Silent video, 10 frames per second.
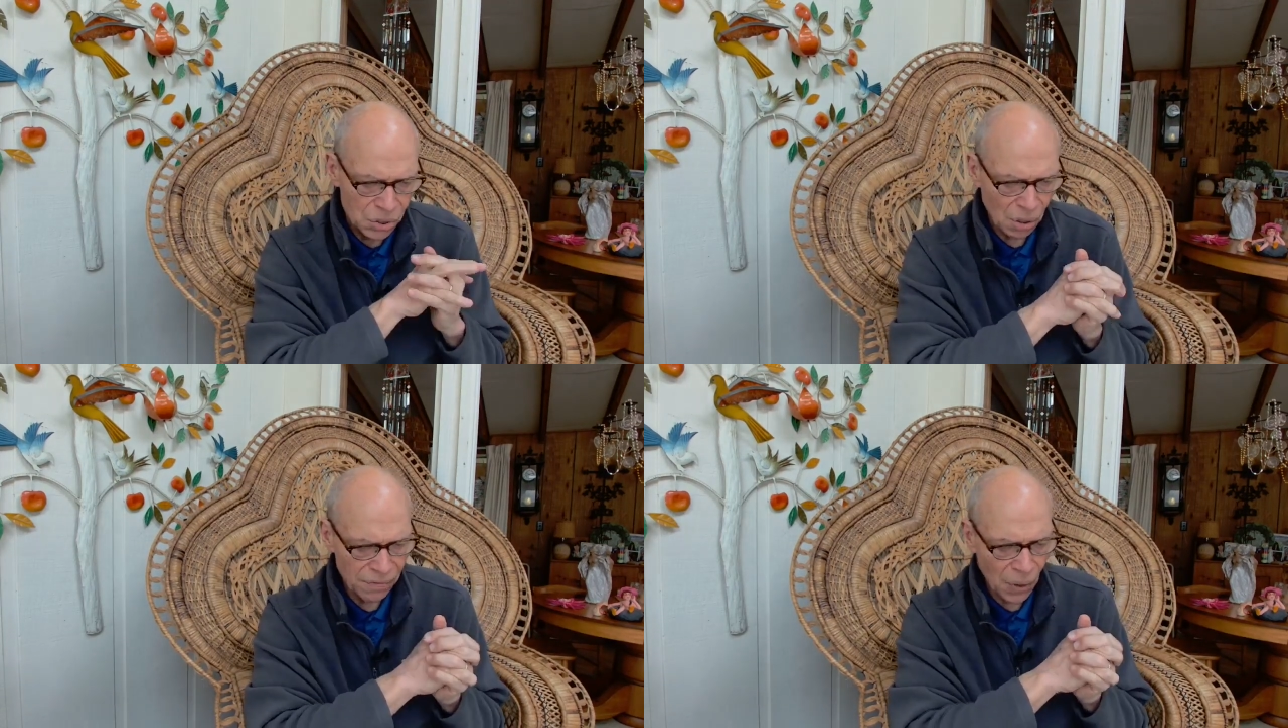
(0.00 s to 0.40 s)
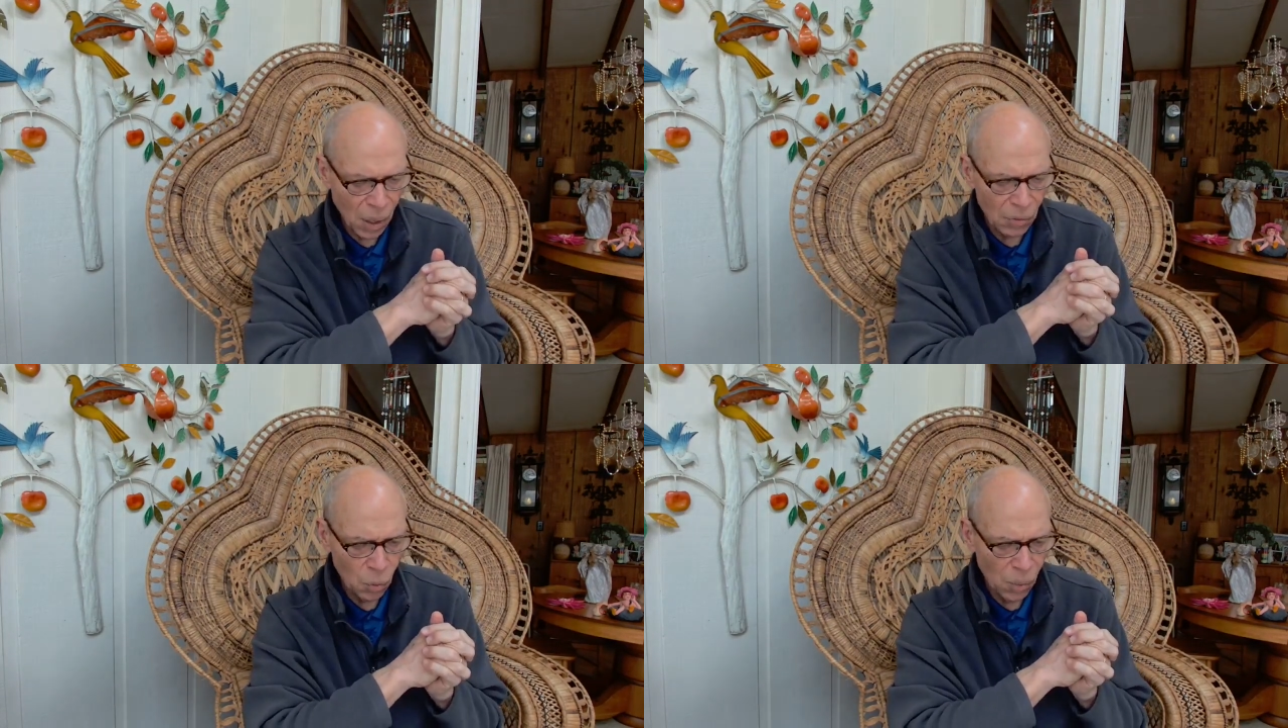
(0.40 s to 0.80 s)
So
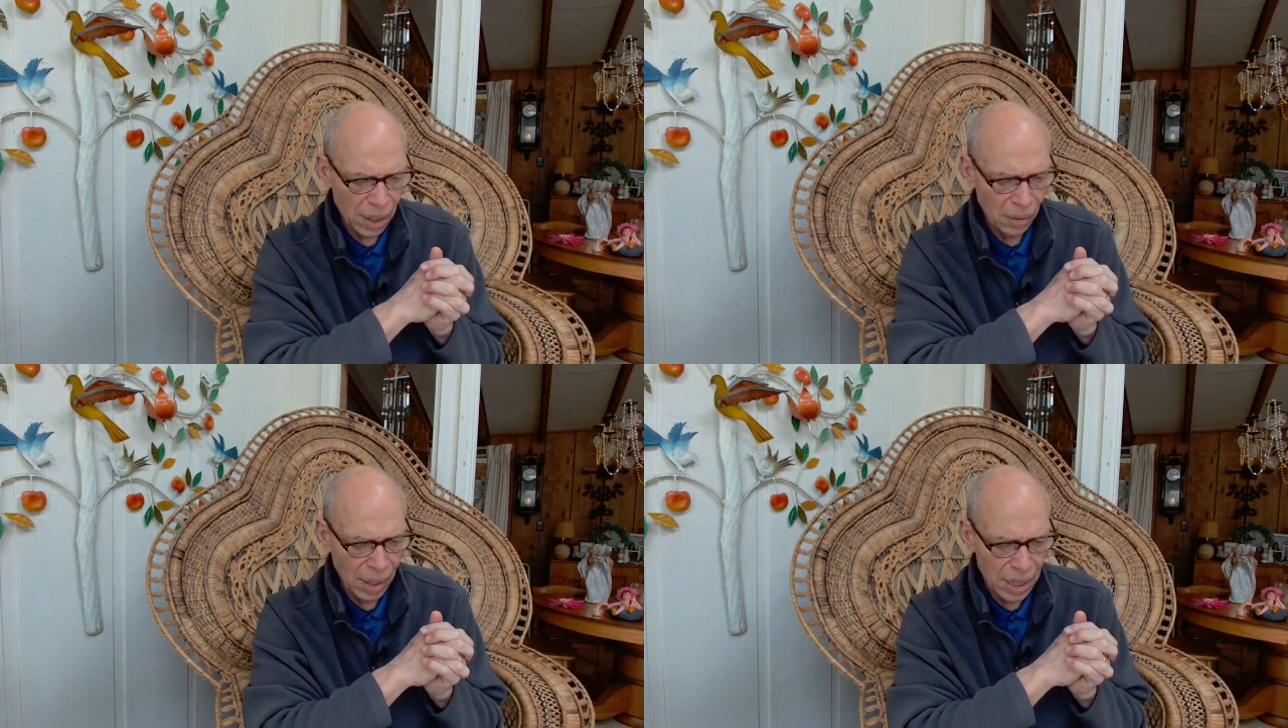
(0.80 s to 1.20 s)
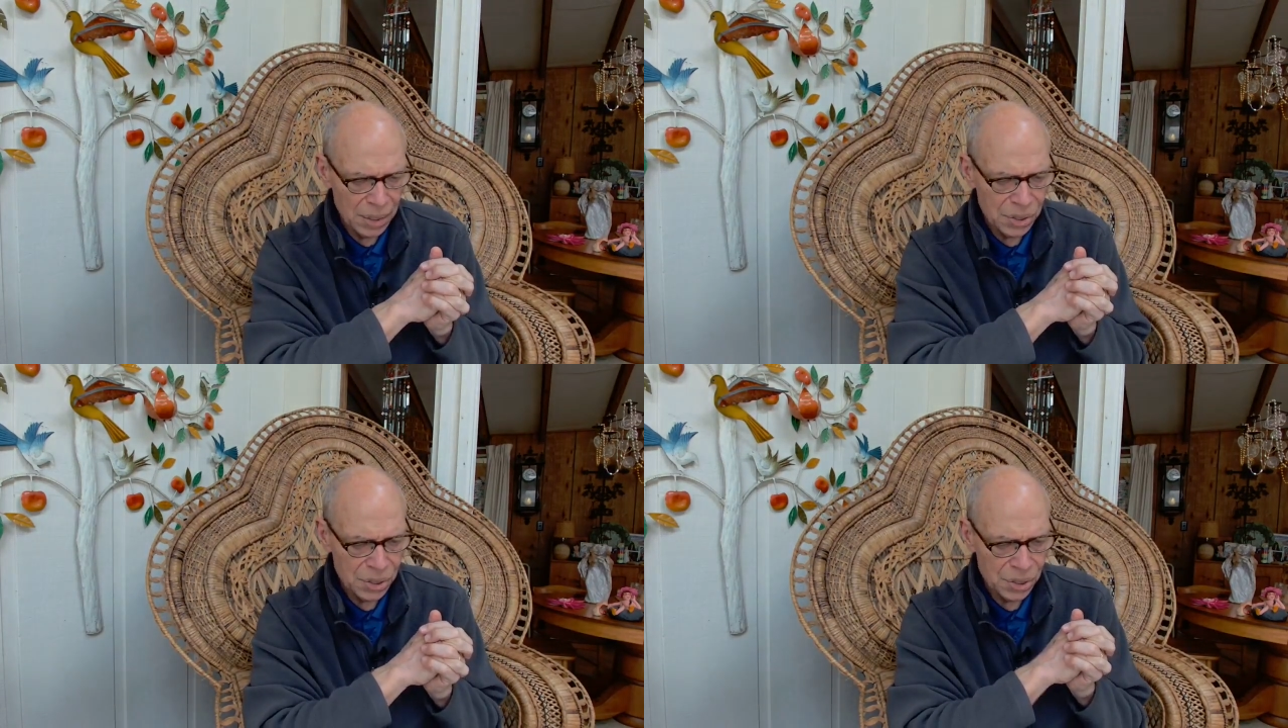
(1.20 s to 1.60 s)
far, the winner
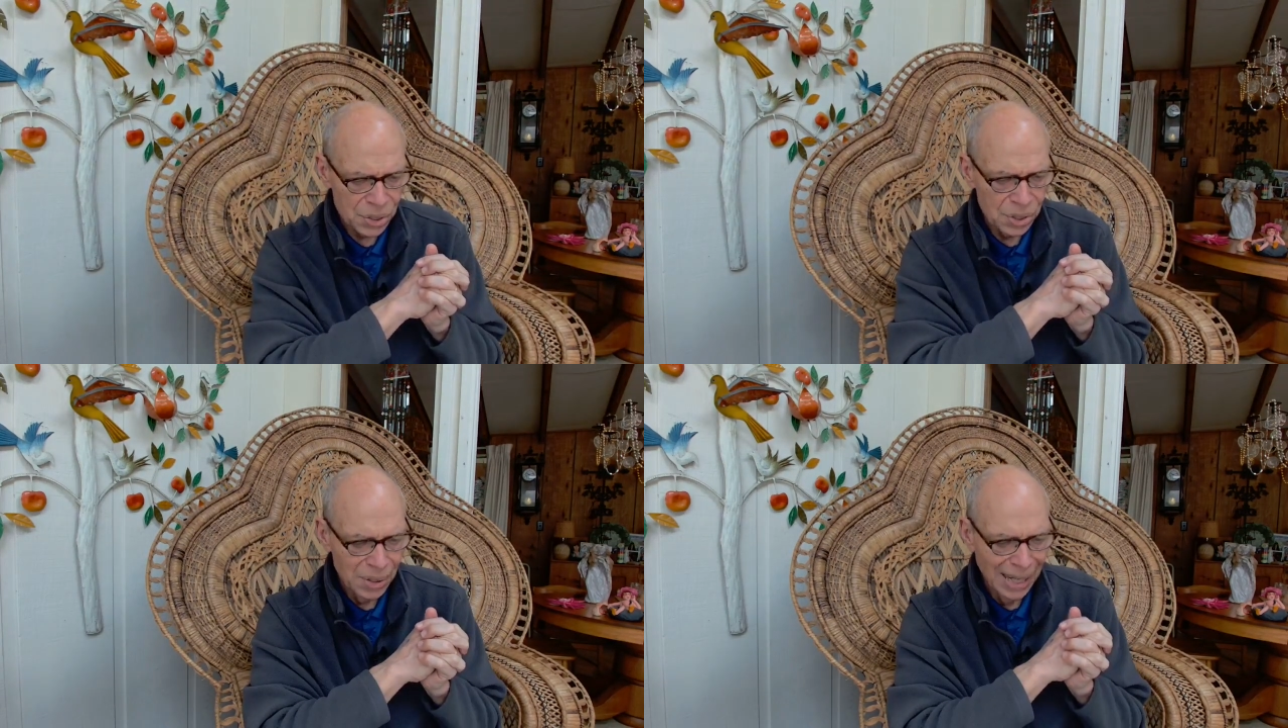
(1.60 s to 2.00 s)
is